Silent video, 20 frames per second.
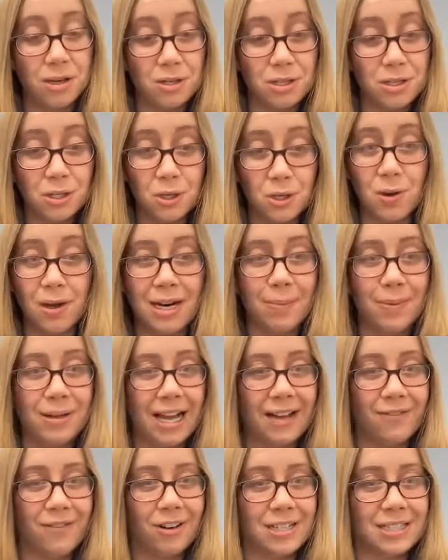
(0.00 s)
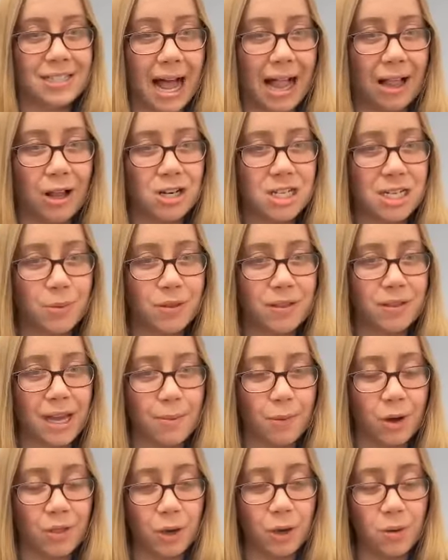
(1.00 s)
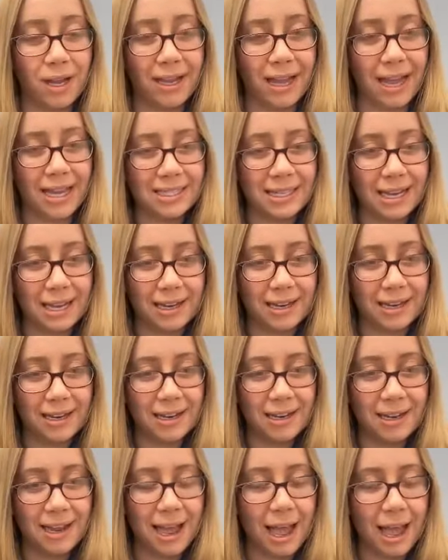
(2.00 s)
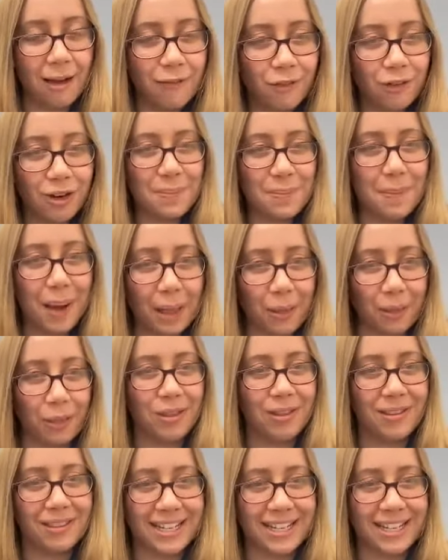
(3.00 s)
So you can apply for a scholarship with a quick essay every month.